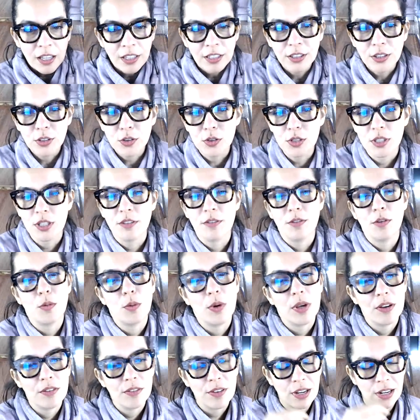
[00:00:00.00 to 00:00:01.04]
do a giveaway
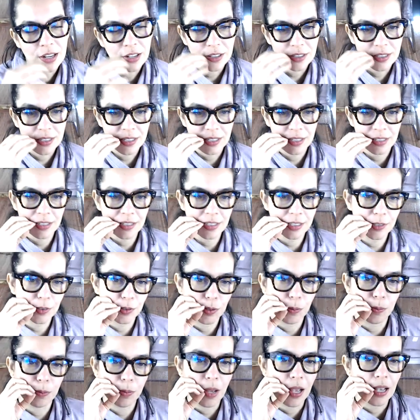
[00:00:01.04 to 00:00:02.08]
of air tickets
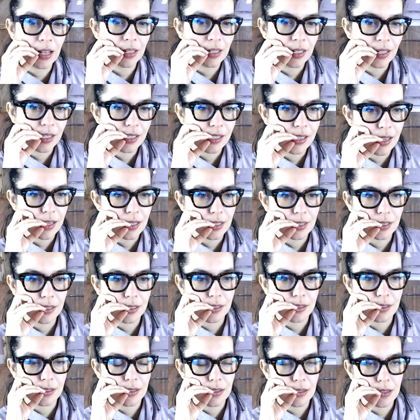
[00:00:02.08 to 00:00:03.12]
from Bangladesh to
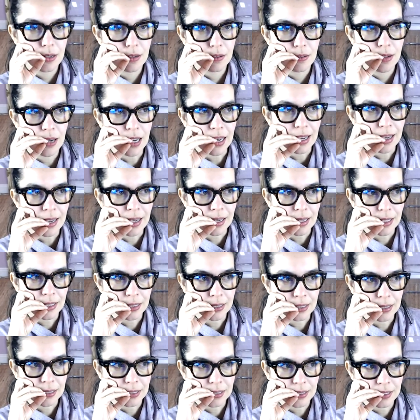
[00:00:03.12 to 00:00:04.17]

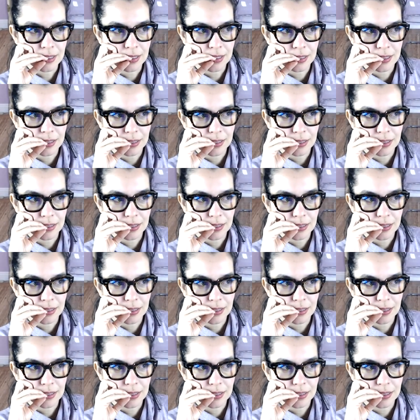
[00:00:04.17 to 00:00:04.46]
US.